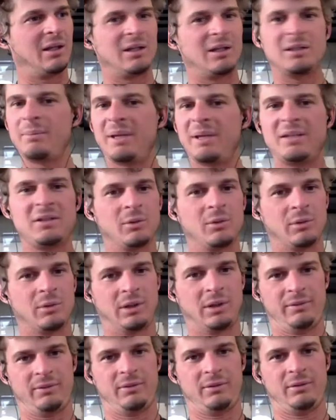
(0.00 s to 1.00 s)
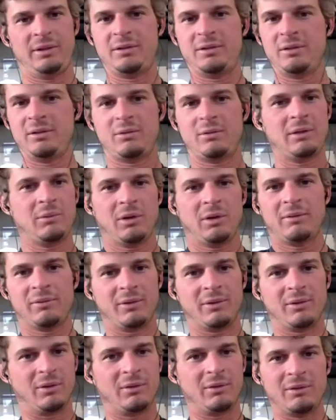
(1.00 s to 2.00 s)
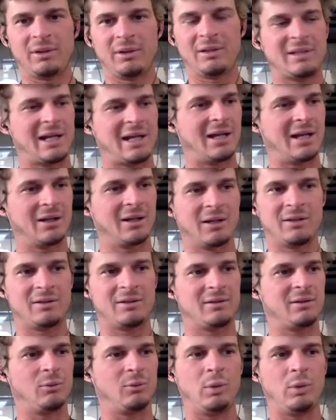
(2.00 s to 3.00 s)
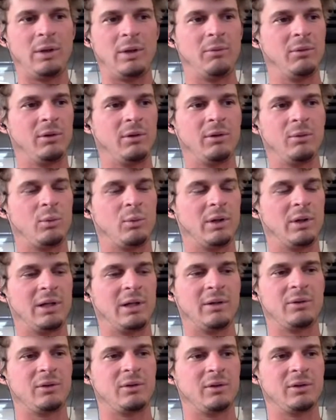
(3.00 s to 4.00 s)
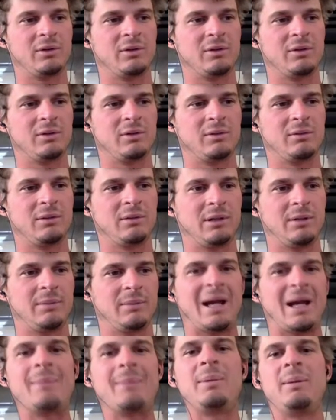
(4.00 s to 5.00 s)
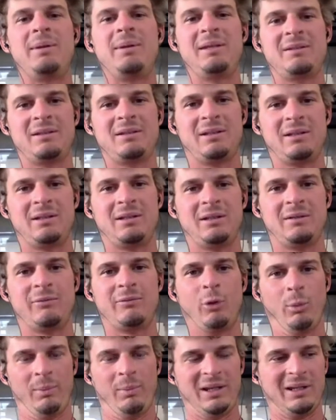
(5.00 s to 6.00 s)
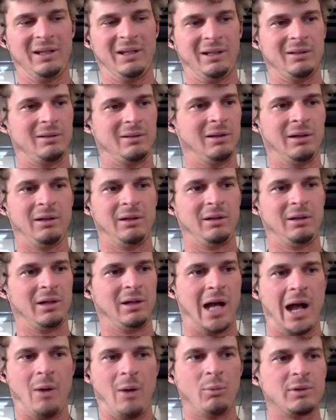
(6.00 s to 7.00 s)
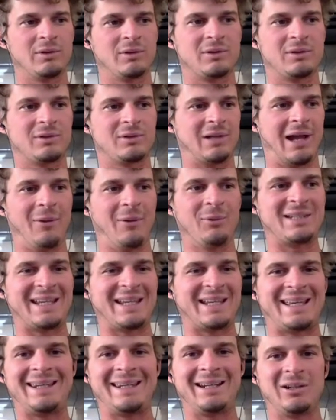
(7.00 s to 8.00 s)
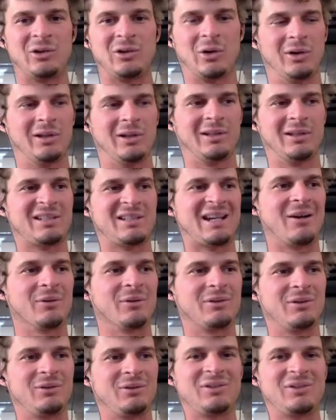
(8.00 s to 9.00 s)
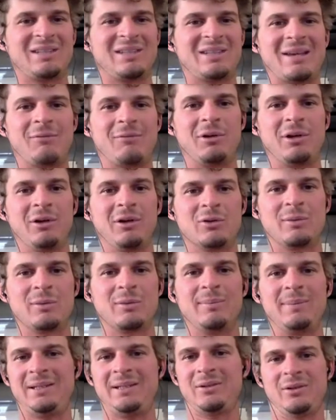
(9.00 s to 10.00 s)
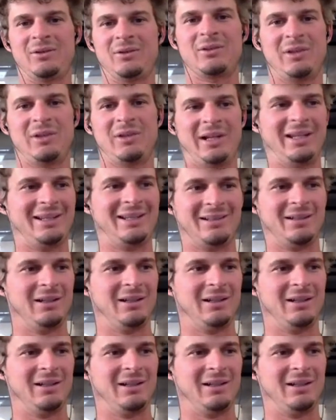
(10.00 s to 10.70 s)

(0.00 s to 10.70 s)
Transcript: It's an amazing rifle. It's a great rifle. Yeah. When I took it to IPBC in Fort Pickett, I was hitting targets out to 700 meters, like